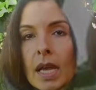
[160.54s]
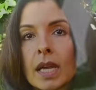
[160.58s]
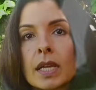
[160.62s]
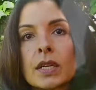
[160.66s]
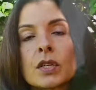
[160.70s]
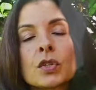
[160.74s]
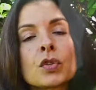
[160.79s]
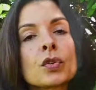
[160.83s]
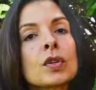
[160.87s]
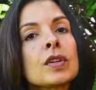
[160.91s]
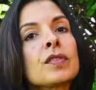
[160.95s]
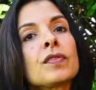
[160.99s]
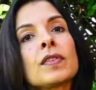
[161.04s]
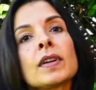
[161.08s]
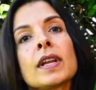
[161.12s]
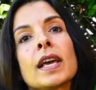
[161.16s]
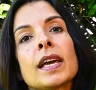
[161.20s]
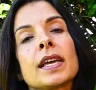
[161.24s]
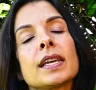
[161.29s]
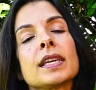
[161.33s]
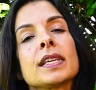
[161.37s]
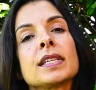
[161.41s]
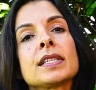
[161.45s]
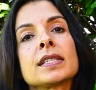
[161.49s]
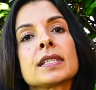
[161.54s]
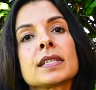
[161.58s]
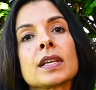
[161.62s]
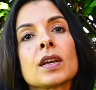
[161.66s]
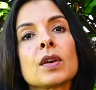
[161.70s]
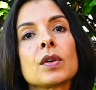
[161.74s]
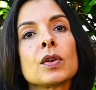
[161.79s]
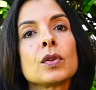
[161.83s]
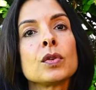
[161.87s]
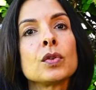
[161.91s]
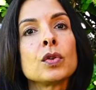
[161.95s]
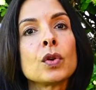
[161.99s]
Triphala is
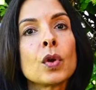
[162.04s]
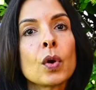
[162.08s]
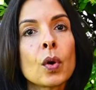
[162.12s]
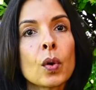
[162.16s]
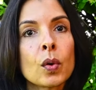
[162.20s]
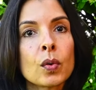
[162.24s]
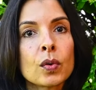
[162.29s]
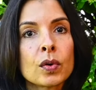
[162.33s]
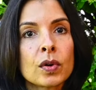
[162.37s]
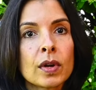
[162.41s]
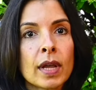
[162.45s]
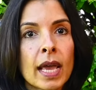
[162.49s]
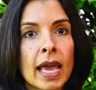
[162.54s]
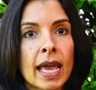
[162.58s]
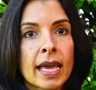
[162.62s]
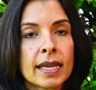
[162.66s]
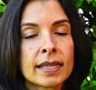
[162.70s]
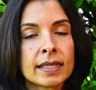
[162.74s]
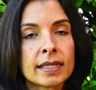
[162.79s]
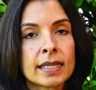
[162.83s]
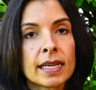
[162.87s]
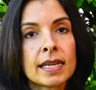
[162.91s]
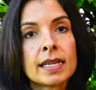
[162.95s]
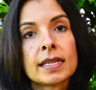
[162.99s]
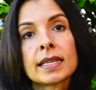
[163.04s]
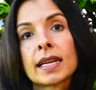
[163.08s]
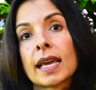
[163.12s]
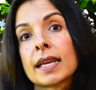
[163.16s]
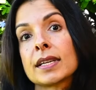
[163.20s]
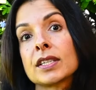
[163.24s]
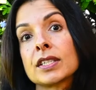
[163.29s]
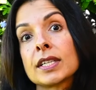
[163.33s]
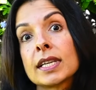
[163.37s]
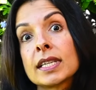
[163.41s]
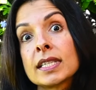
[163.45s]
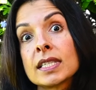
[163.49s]
known as a
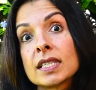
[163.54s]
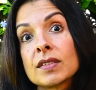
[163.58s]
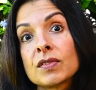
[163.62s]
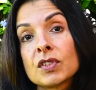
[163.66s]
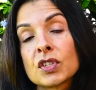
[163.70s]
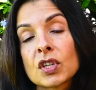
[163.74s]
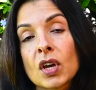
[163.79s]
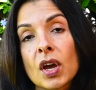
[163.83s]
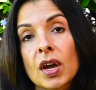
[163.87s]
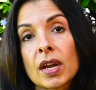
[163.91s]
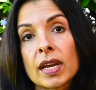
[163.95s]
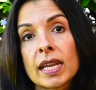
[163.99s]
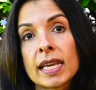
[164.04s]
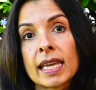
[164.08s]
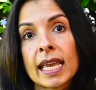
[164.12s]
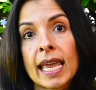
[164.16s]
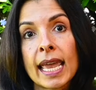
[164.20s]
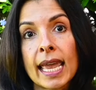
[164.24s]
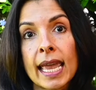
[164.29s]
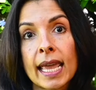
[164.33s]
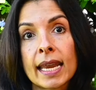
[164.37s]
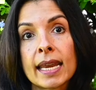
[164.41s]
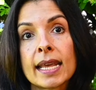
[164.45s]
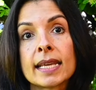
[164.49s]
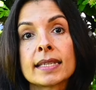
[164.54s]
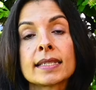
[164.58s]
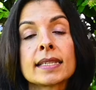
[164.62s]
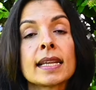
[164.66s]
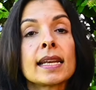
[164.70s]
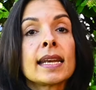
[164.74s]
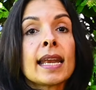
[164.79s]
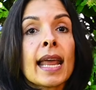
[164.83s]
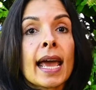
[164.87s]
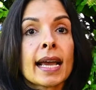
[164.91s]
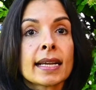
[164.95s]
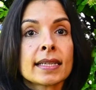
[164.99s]
digestive tonic and as a
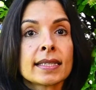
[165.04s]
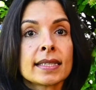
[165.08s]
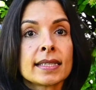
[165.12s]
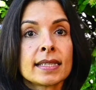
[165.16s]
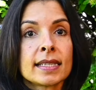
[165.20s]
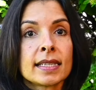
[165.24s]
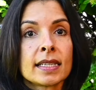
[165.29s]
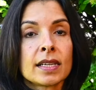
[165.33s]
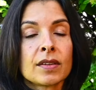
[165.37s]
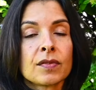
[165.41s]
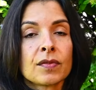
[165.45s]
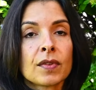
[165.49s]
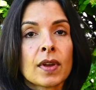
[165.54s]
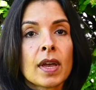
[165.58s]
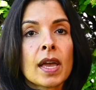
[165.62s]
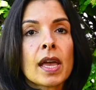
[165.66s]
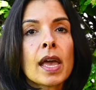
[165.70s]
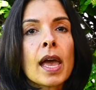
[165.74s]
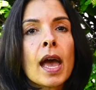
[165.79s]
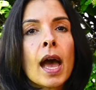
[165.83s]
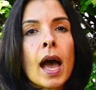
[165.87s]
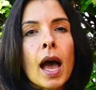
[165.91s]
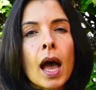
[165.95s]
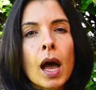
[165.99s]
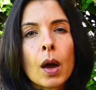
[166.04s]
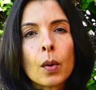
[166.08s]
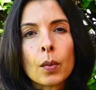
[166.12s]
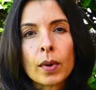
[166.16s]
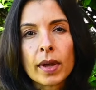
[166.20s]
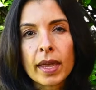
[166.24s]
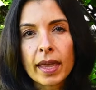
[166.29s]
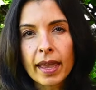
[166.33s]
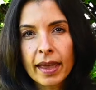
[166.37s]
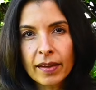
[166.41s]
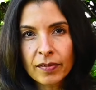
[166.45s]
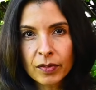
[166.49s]
laxative.
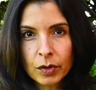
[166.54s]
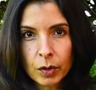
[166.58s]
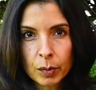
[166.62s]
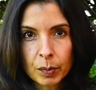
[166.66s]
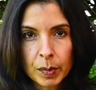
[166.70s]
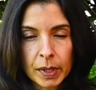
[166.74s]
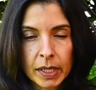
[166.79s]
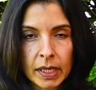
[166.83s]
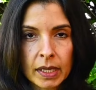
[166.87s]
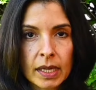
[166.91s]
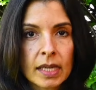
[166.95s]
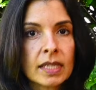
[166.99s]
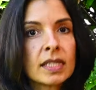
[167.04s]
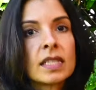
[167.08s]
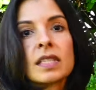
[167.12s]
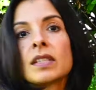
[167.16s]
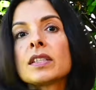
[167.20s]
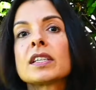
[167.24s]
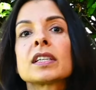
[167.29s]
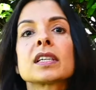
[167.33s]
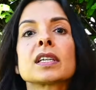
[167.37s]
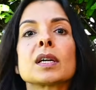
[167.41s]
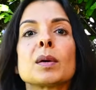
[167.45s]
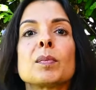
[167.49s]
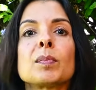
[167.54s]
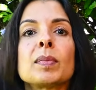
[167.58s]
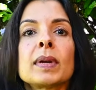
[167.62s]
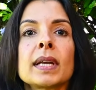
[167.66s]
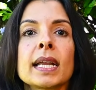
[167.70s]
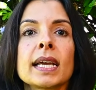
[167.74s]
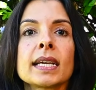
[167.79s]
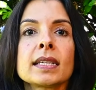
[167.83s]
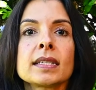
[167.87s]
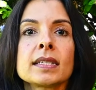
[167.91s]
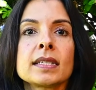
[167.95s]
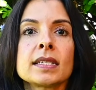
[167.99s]
However, because of the
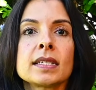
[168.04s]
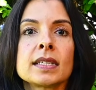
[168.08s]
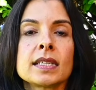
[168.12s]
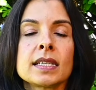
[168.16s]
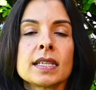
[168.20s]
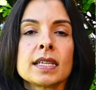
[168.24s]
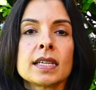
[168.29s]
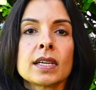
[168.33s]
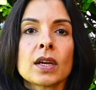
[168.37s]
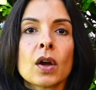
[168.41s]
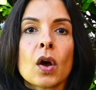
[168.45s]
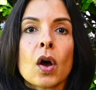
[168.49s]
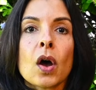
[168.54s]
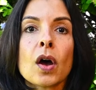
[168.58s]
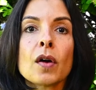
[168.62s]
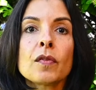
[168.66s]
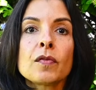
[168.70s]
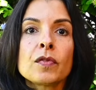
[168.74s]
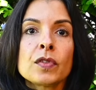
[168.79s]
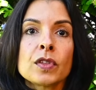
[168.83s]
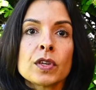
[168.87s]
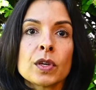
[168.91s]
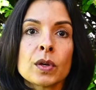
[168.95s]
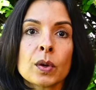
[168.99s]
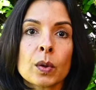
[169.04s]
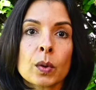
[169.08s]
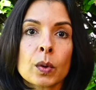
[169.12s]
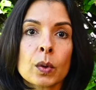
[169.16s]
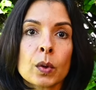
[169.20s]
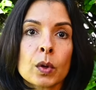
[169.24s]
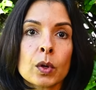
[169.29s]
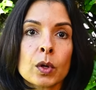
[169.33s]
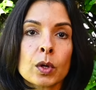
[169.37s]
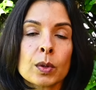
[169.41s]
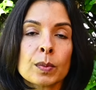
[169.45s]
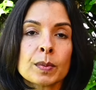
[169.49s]
complexity of the
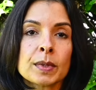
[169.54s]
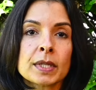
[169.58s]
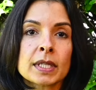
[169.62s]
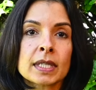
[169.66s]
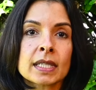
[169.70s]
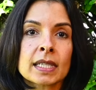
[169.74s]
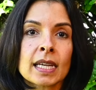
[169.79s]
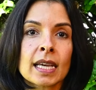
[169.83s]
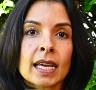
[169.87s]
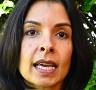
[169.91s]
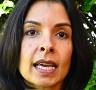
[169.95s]
herbs